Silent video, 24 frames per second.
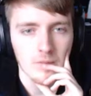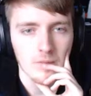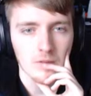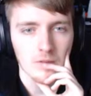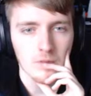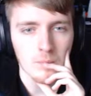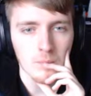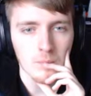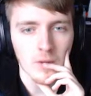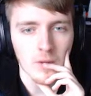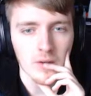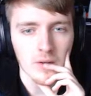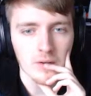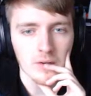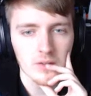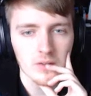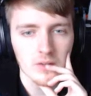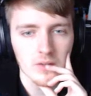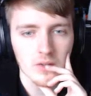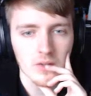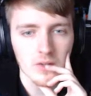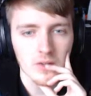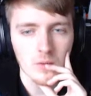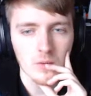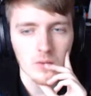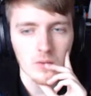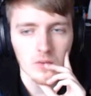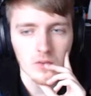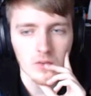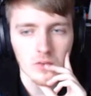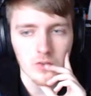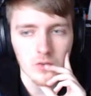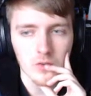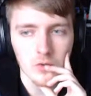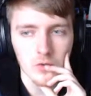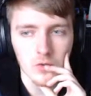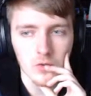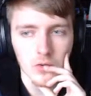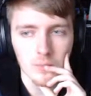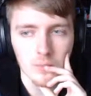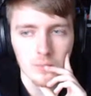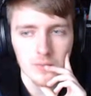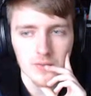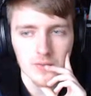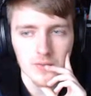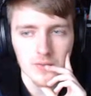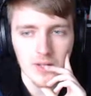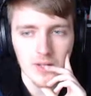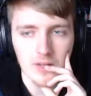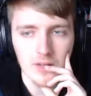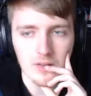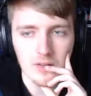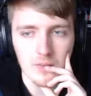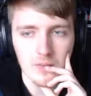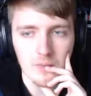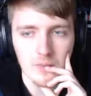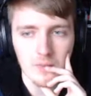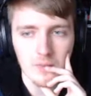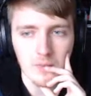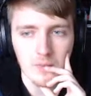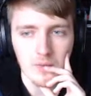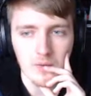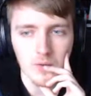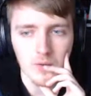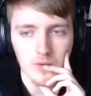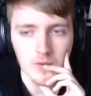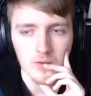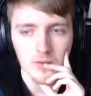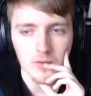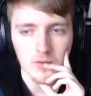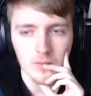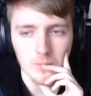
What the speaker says: The Monitor's a cute little 2-drop. It sticks up the board.